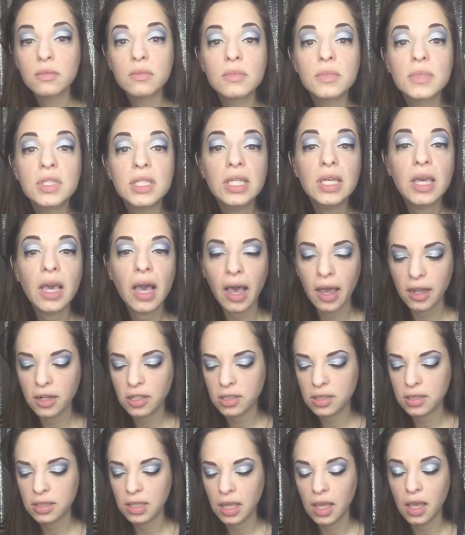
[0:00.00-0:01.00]
And see, I
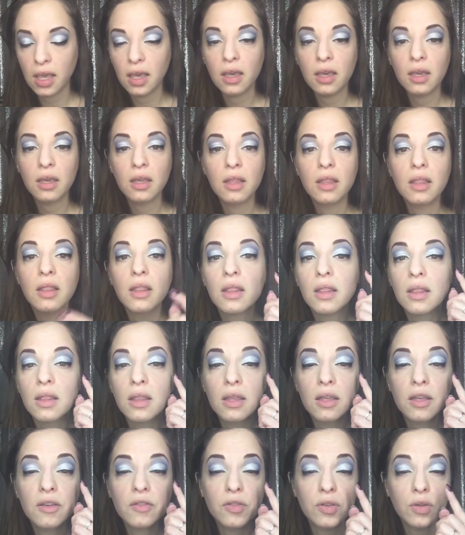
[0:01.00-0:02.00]
just think,
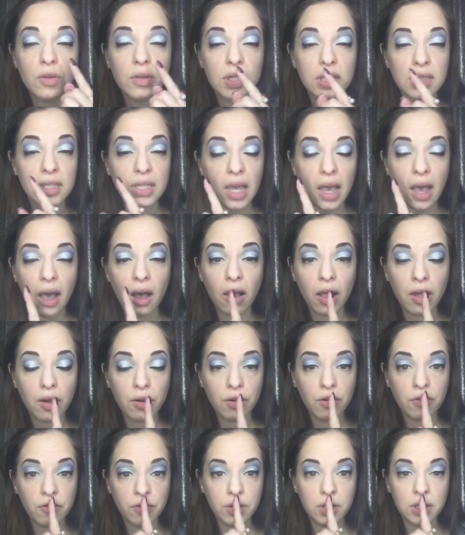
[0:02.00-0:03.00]
if you can tell, I
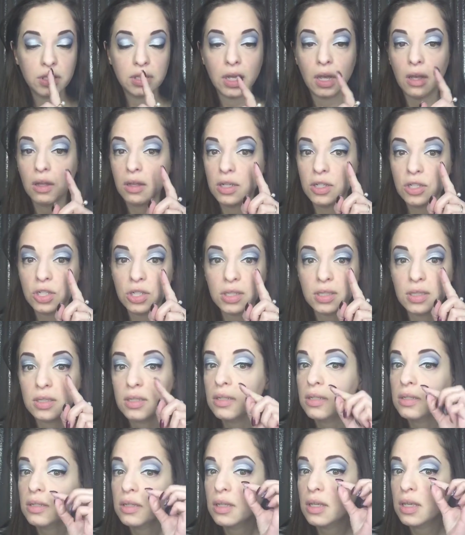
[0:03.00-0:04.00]
don't know if you can tell, it
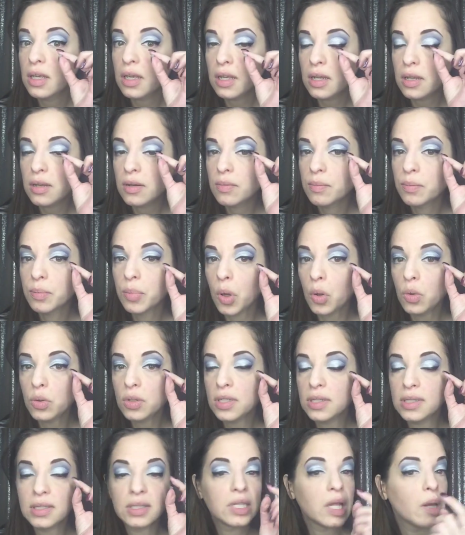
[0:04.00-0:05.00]

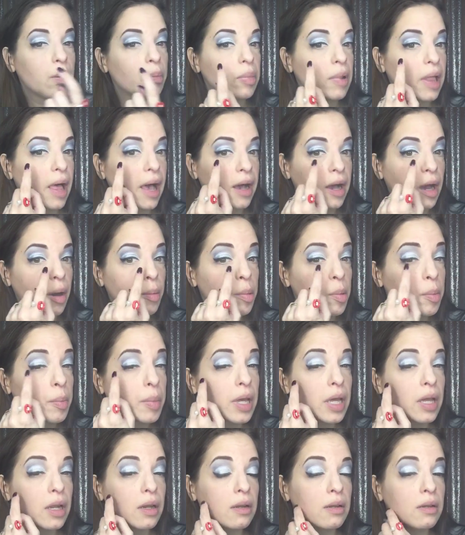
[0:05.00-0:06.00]
boldens that black up a
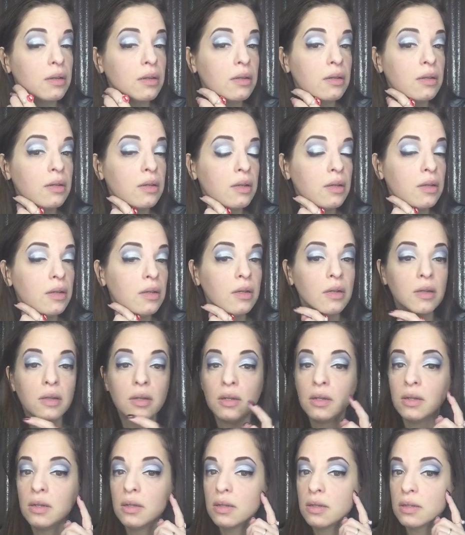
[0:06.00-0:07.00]
bit.
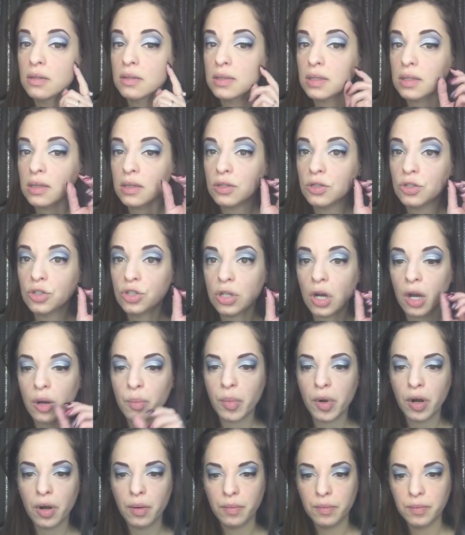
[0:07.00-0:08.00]
It's a little
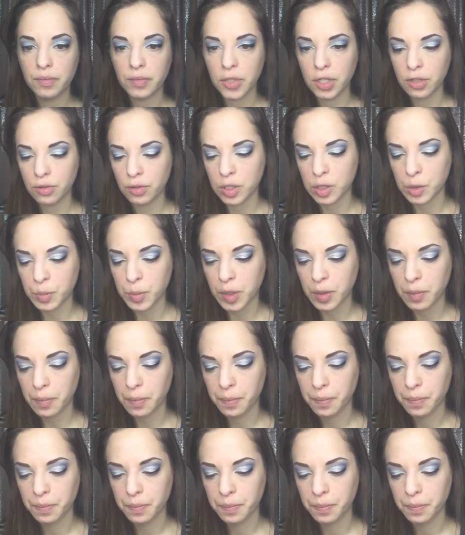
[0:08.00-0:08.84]
sharper, a little crisper.